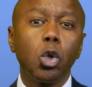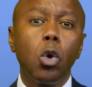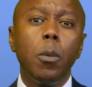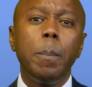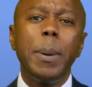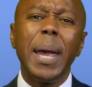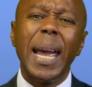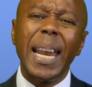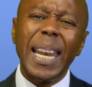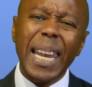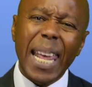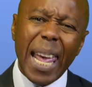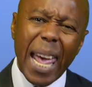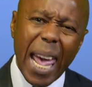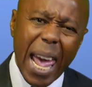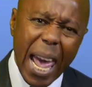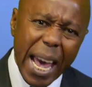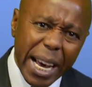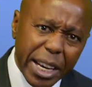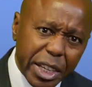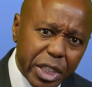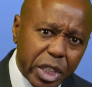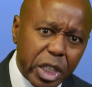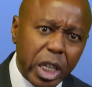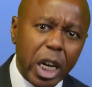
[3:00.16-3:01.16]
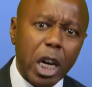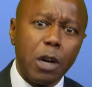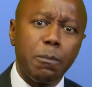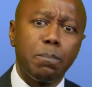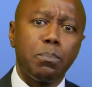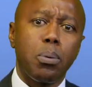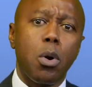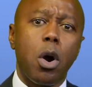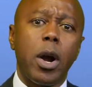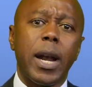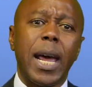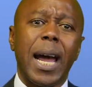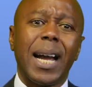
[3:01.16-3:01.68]
will be an excellent
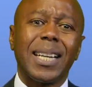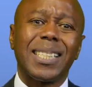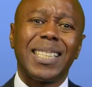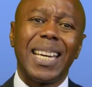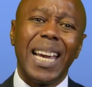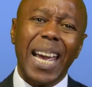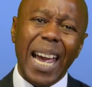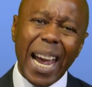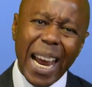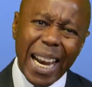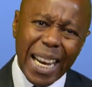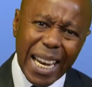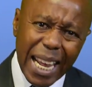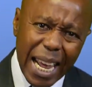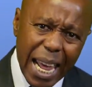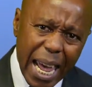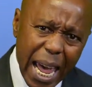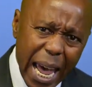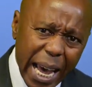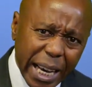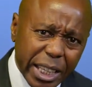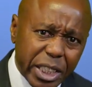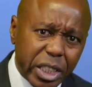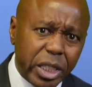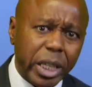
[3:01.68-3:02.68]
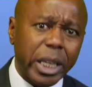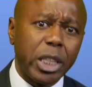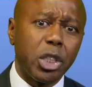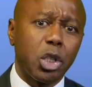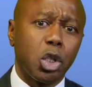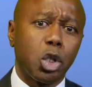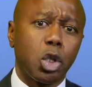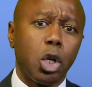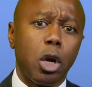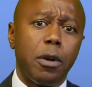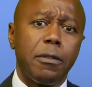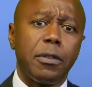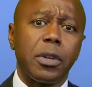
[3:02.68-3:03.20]
product, an excellent
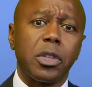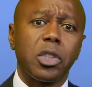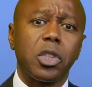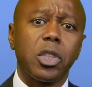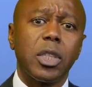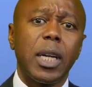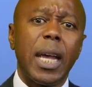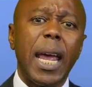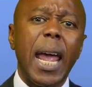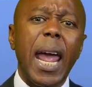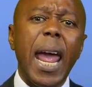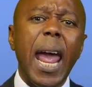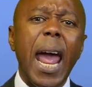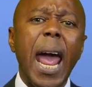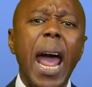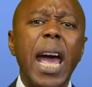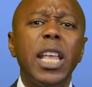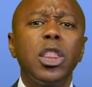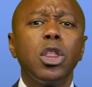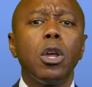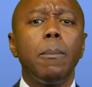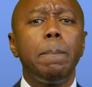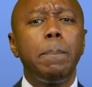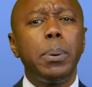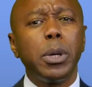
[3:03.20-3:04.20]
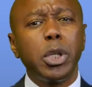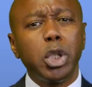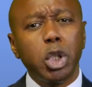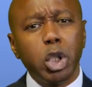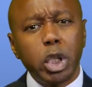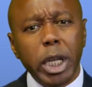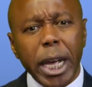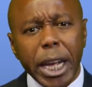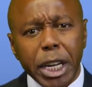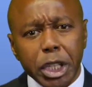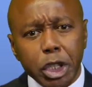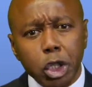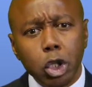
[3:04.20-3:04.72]
service, and the
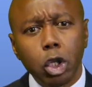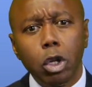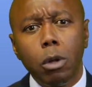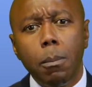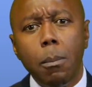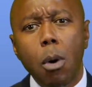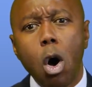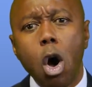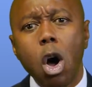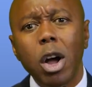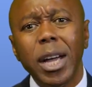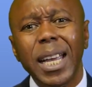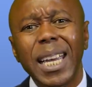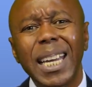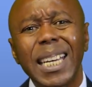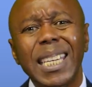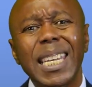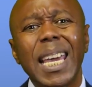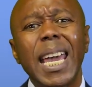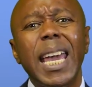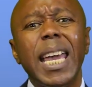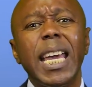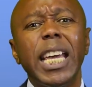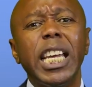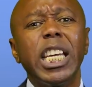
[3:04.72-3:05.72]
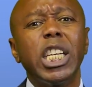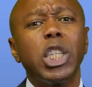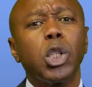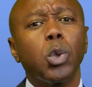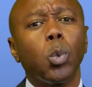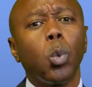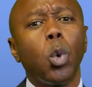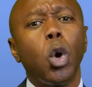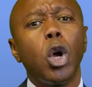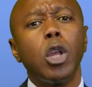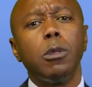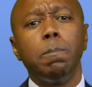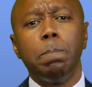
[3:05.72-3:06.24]
potential market is
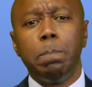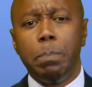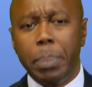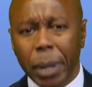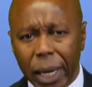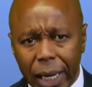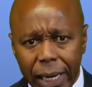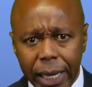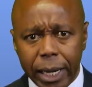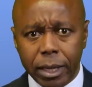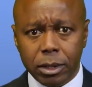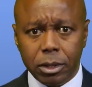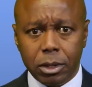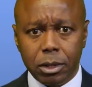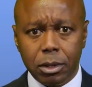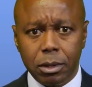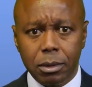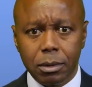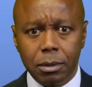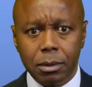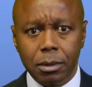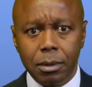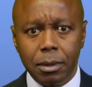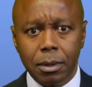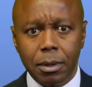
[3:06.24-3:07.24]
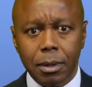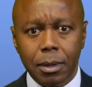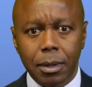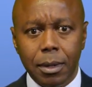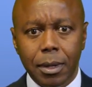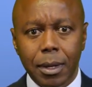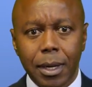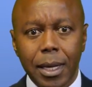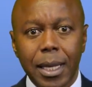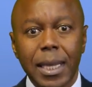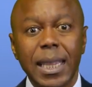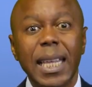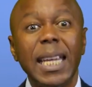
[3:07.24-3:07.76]
worth billions."
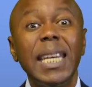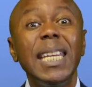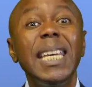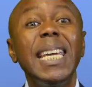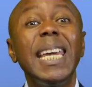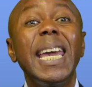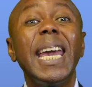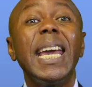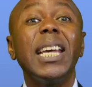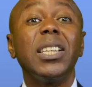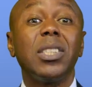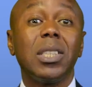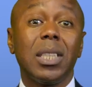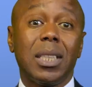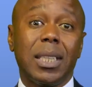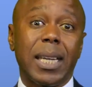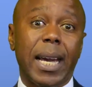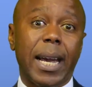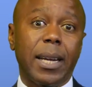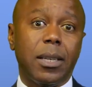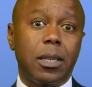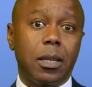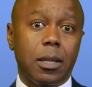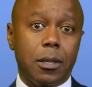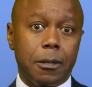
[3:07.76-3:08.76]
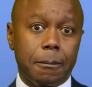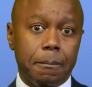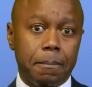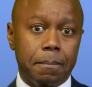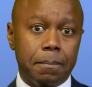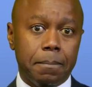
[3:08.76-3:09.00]
Then he hesitated.